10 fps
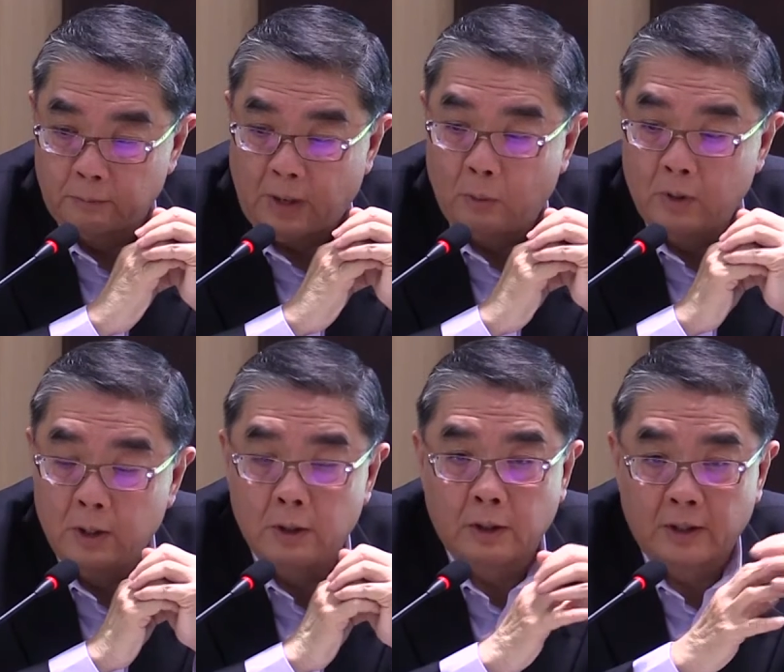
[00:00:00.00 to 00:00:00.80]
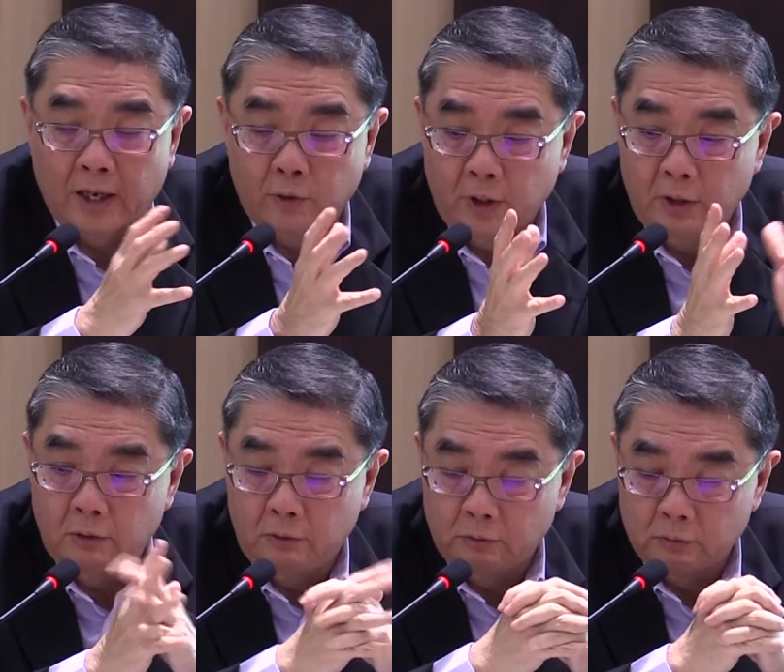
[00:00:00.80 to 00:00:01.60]
power
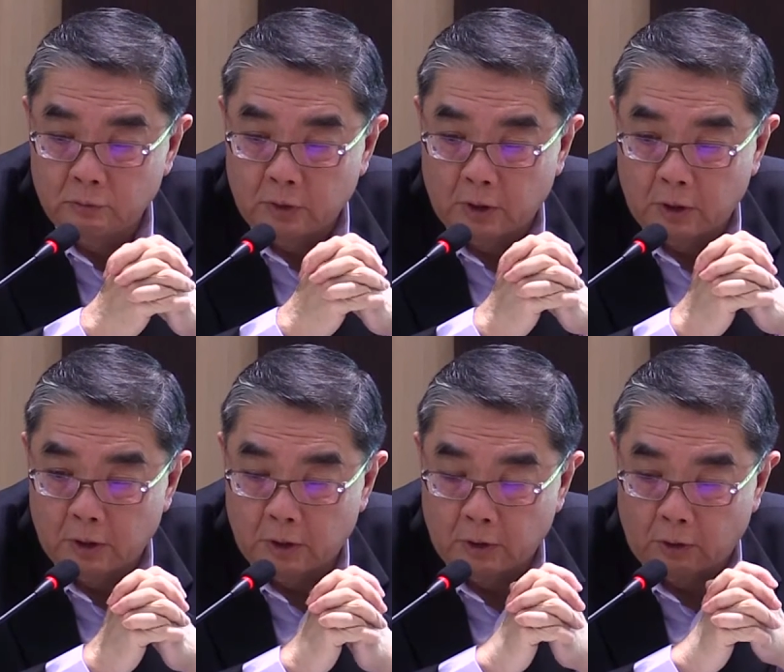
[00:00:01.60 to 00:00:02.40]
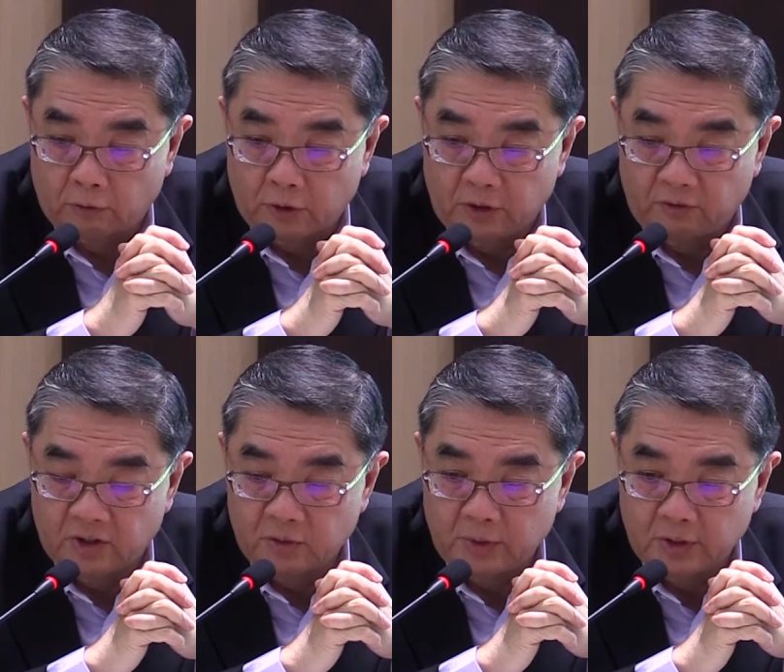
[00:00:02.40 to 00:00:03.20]
gathering of the
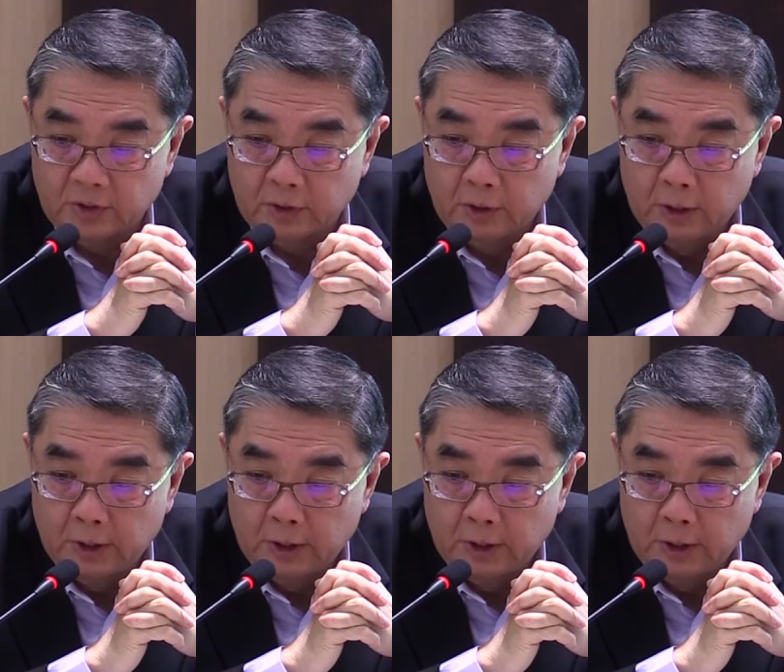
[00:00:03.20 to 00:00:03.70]
Defense Minister.